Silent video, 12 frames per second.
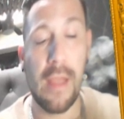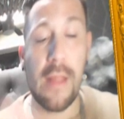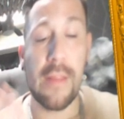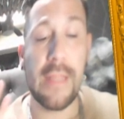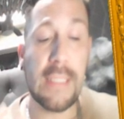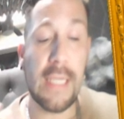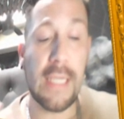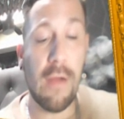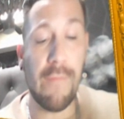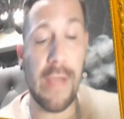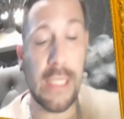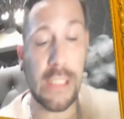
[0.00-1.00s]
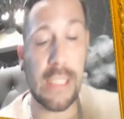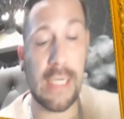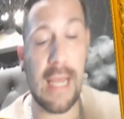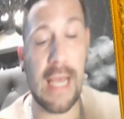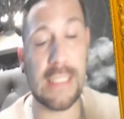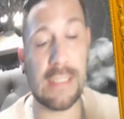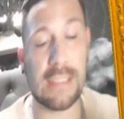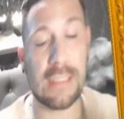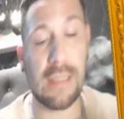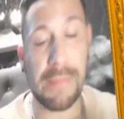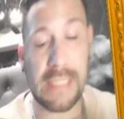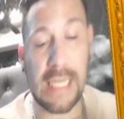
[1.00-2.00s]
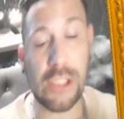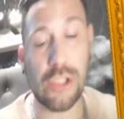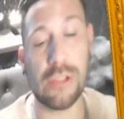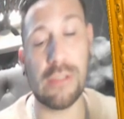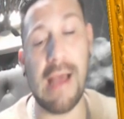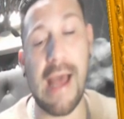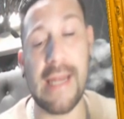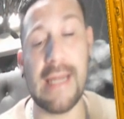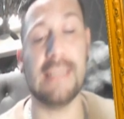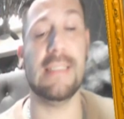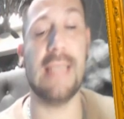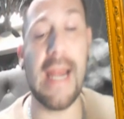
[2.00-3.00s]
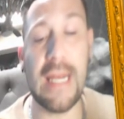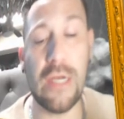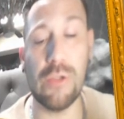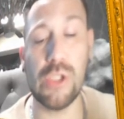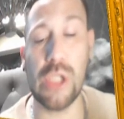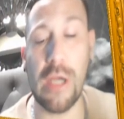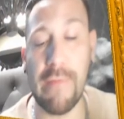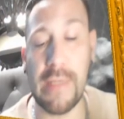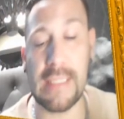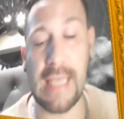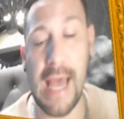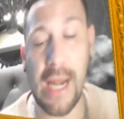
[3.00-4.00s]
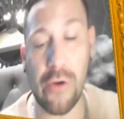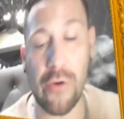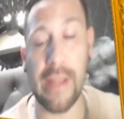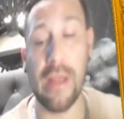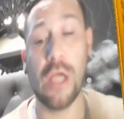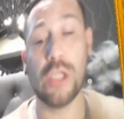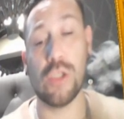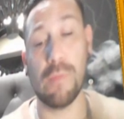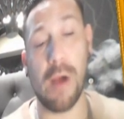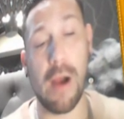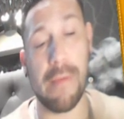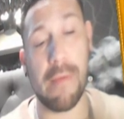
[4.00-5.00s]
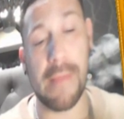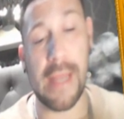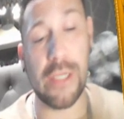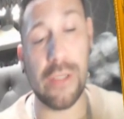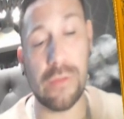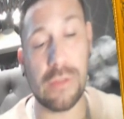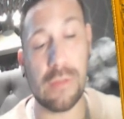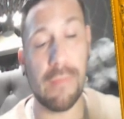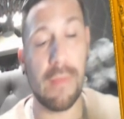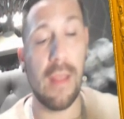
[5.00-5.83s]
This innovation has the potential to add an exciting new service category to barber menus,